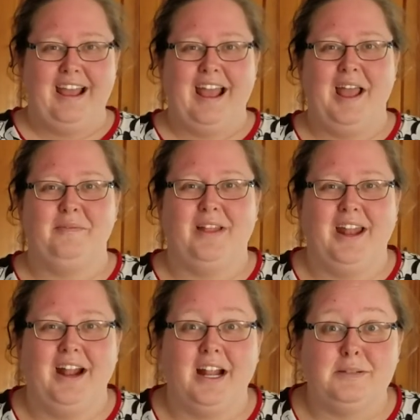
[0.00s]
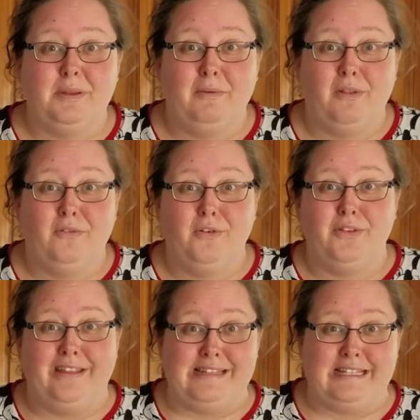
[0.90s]
I'm glad I got to play with the
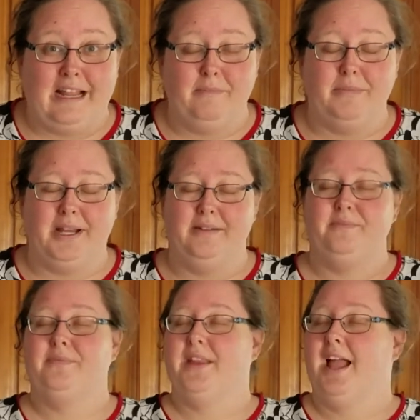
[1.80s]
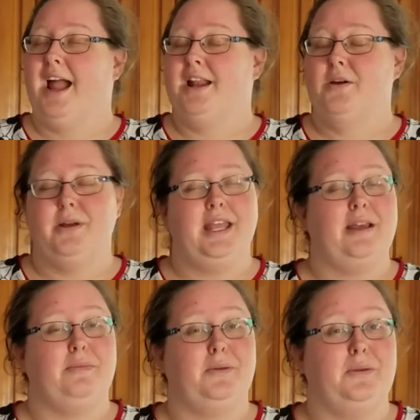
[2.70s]
food this time, but I know I
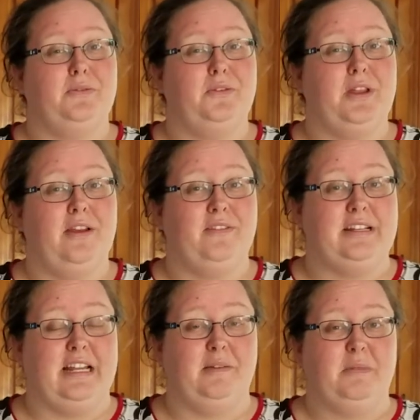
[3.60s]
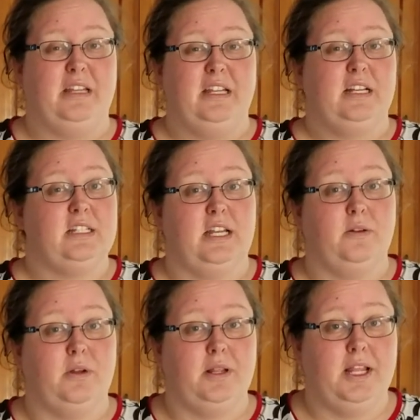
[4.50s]
can't play with food every time because I
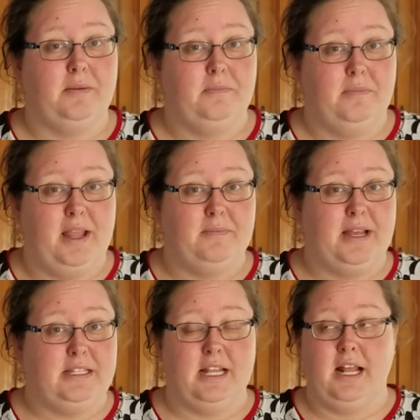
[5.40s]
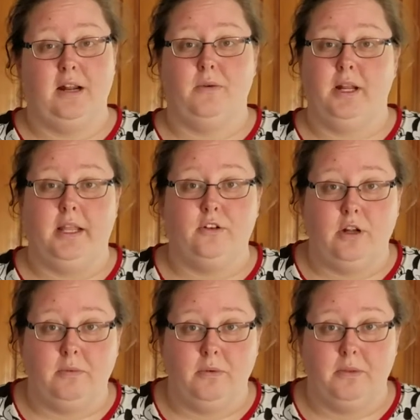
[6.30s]
don't want to make a mess and I don't want to get in
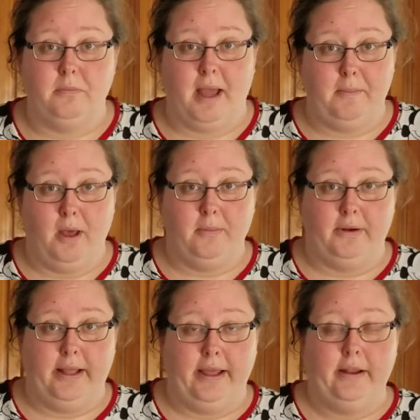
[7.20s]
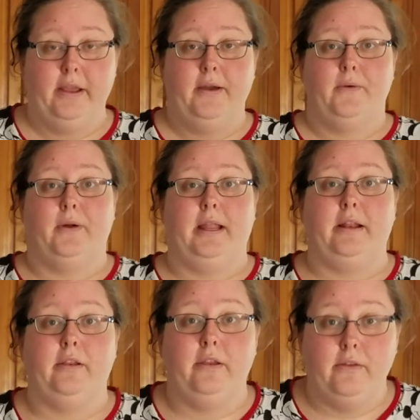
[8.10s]
trouble with my mom or dad or
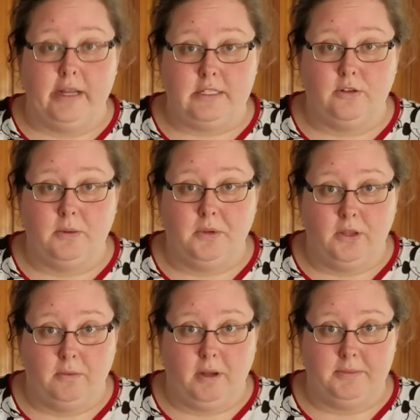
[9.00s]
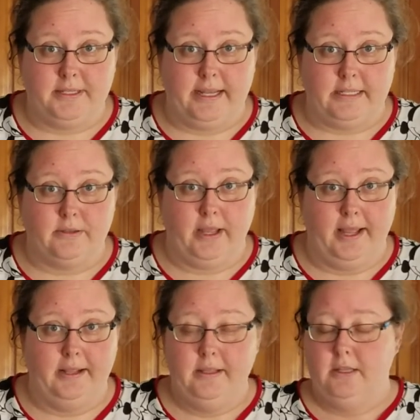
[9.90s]
get you guys in trouble with your moms and dads,
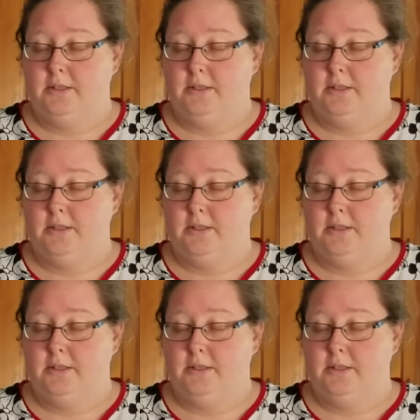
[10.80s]
okay?